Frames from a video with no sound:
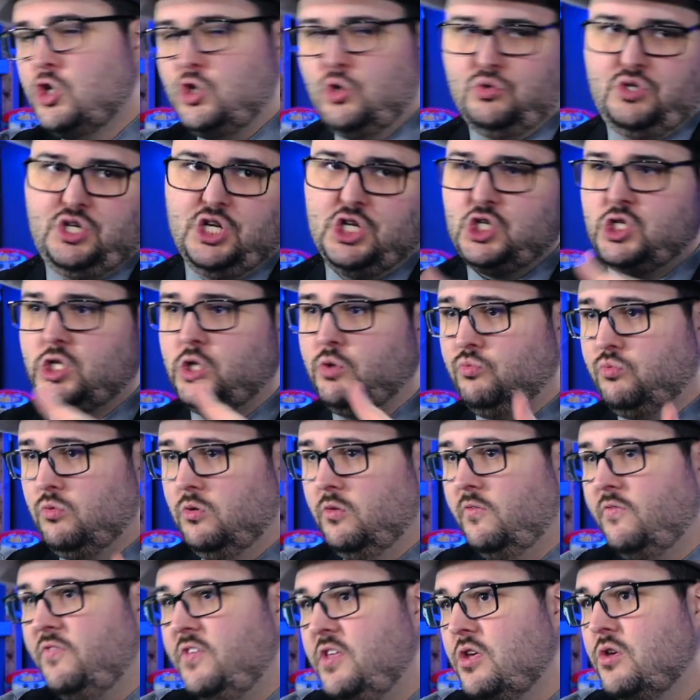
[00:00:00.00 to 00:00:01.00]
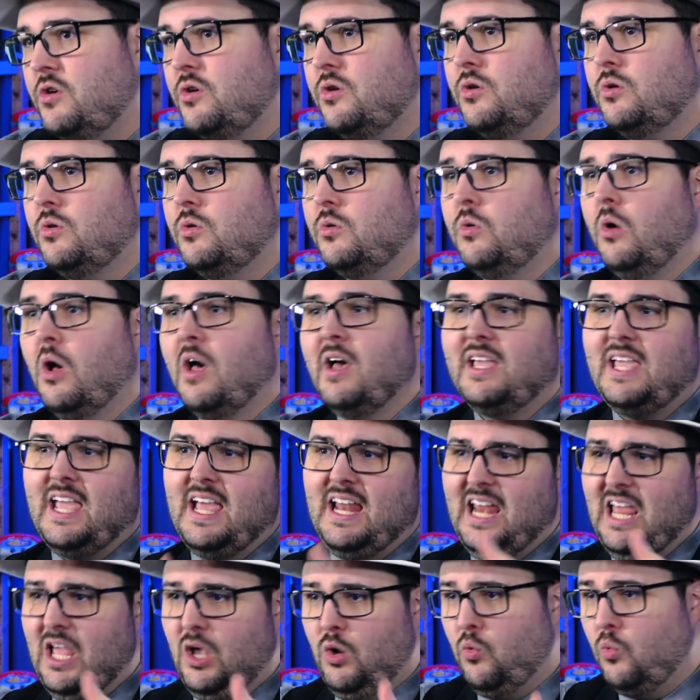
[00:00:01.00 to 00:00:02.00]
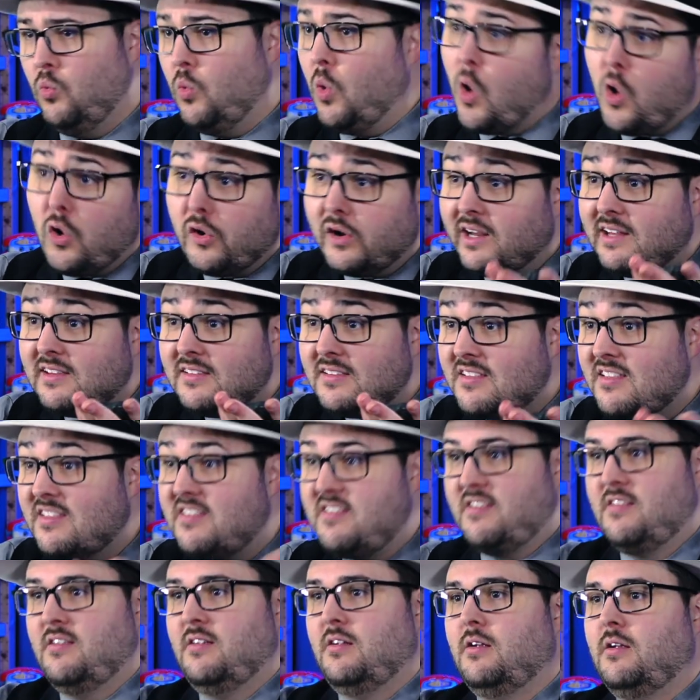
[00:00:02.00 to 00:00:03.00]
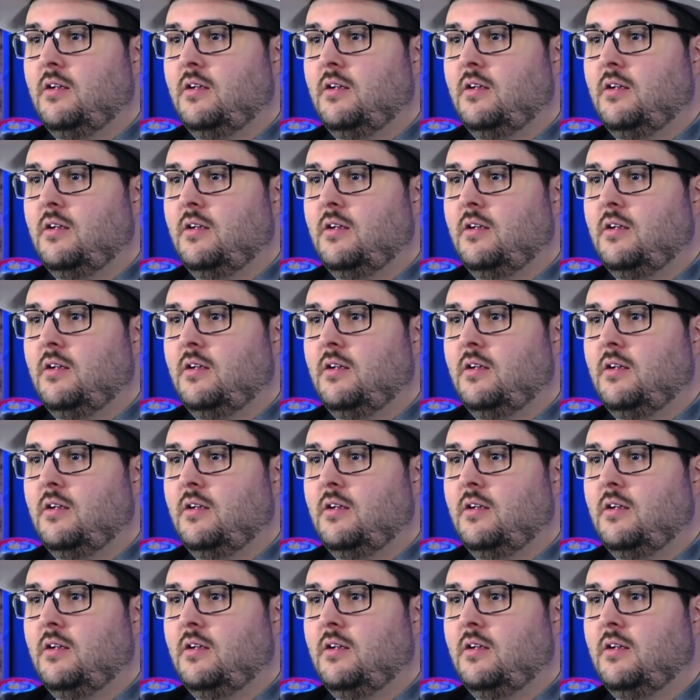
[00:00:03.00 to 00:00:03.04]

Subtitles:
judicial review, getting warrants,